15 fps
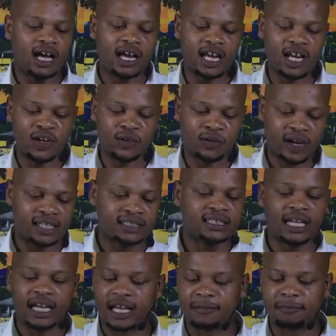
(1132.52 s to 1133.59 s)
in your
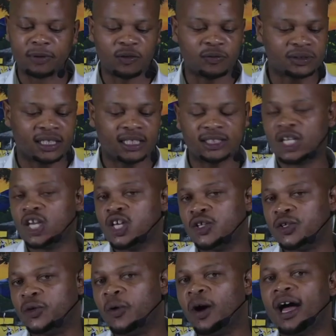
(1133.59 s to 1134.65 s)
writing. It proves that
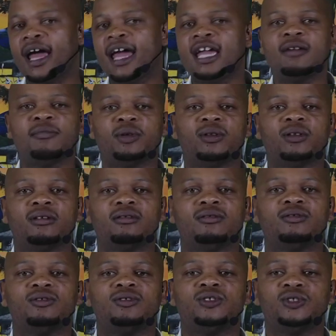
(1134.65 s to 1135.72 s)
you are able
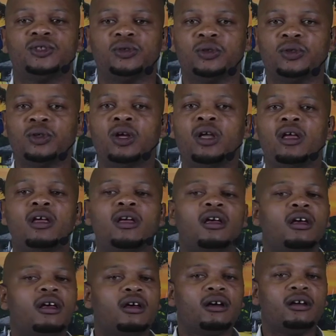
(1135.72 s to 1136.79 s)
to
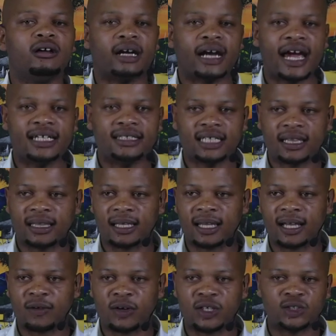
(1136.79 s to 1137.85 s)
write in the
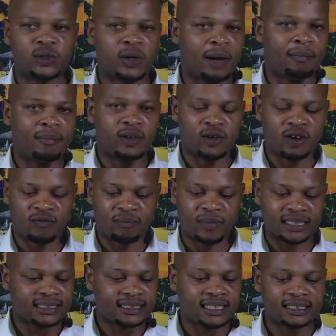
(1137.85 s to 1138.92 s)
language. You have
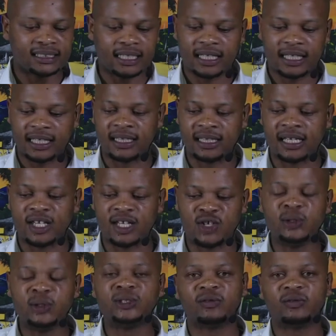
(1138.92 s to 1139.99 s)
mastered the
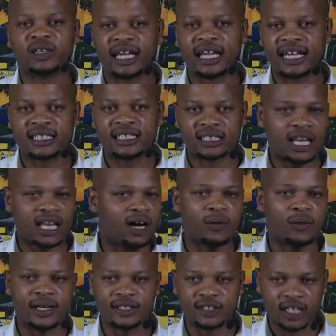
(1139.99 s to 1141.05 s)
use of the English
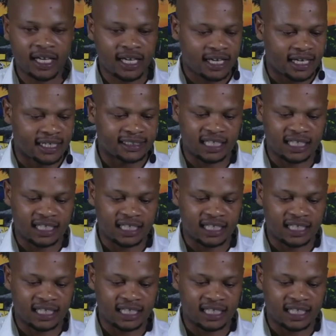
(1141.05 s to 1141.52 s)
language in